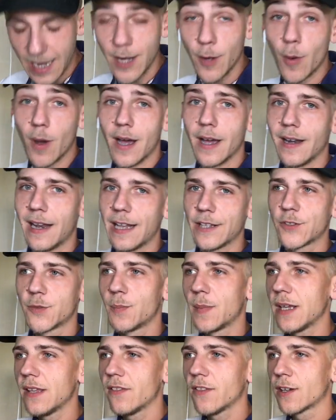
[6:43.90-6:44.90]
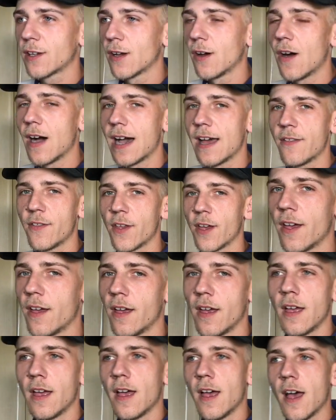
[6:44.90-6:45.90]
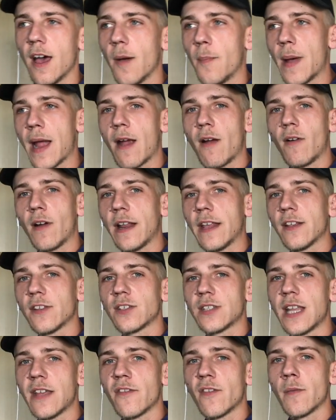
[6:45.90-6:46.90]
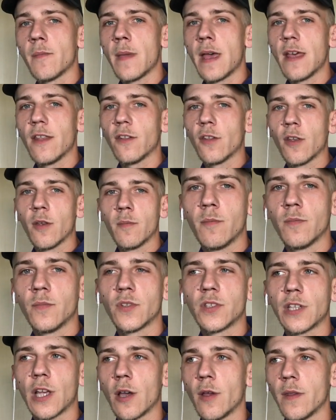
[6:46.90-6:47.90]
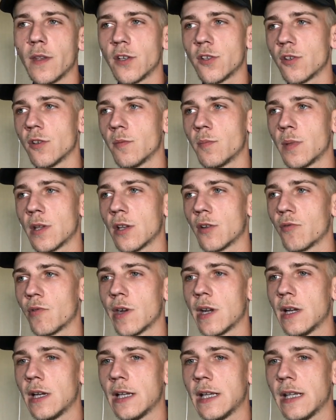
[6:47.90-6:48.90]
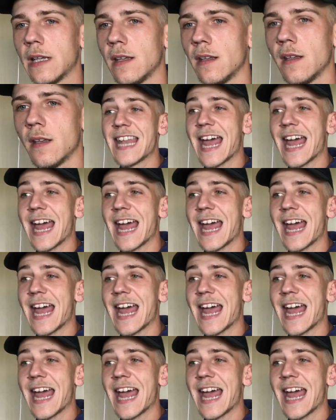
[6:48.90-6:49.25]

Anyway, let's meet the guy that apparently has never met them, so this should be a really